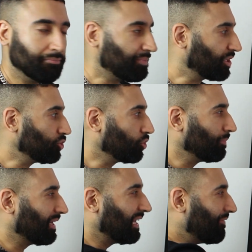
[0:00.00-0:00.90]
Because you're going
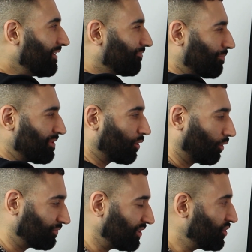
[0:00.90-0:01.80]
to be living from your
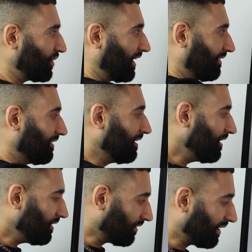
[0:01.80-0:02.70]
conditioning,
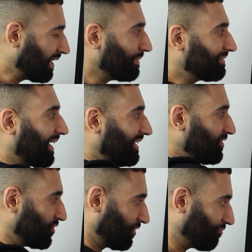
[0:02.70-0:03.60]
your
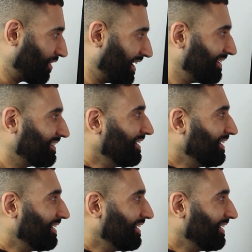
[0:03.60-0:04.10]
limitation, right?